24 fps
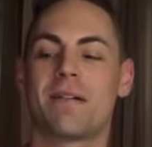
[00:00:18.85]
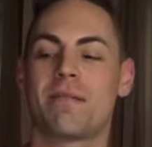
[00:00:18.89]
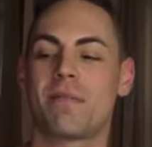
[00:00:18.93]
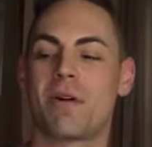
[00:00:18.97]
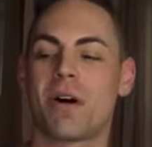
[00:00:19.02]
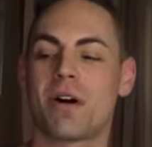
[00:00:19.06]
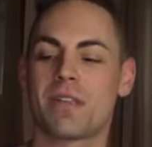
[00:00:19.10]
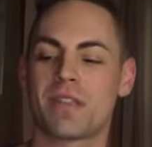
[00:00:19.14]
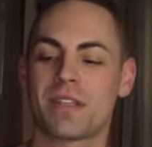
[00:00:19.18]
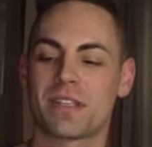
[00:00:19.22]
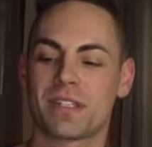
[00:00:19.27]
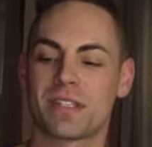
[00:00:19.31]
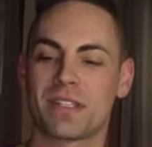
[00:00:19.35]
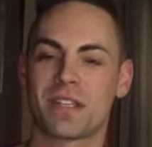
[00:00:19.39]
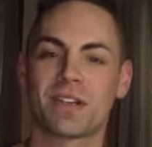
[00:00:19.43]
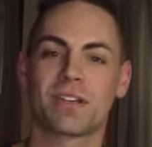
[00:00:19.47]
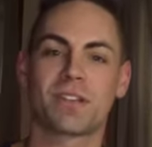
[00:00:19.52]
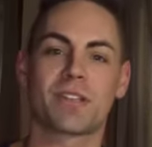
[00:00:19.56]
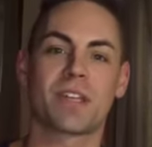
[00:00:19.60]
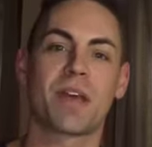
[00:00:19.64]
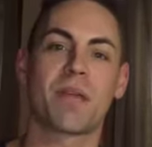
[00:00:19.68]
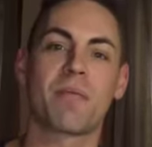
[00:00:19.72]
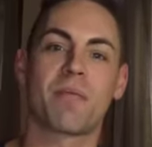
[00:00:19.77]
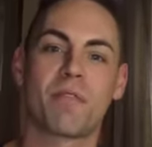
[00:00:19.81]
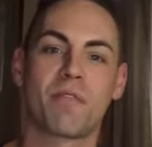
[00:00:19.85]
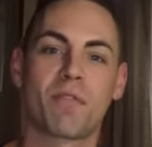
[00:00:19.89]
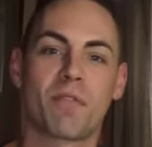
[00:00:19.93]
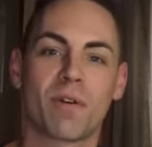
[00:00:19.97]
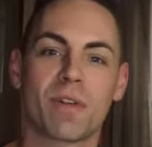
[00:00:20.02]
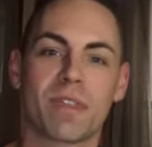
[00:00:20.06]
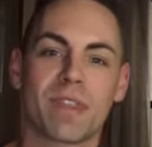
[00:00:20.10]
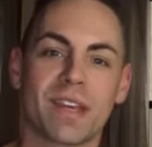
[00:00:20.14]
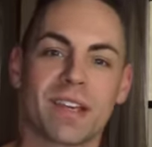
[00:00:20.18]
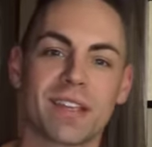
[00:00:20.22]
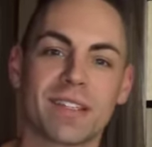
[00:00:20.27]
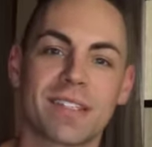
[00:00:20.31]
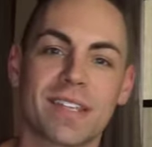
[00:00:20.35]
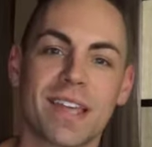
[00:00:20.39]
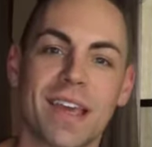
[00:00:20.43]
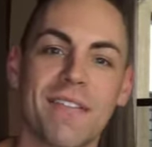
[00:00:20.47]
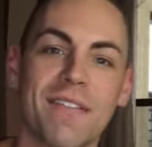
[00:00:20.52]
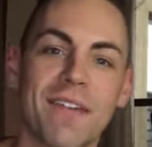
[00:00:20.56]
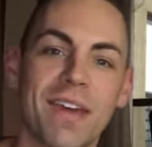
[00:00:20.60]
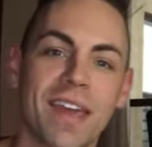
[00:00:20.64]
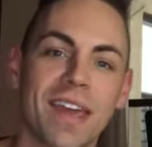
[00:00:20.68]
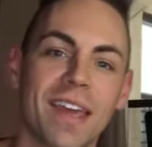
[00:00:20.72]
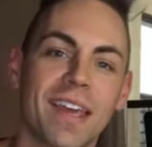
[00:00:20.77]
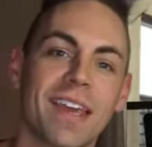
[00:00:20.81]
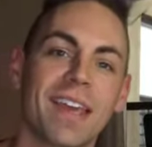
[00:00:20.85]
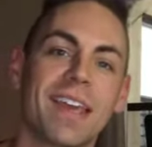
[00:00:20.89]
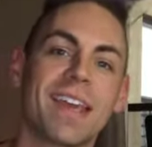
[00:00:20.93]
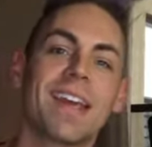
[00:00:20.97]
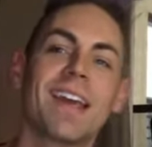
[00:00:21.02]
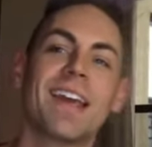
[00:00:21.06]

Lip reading: on this Thursday before Thanksgiving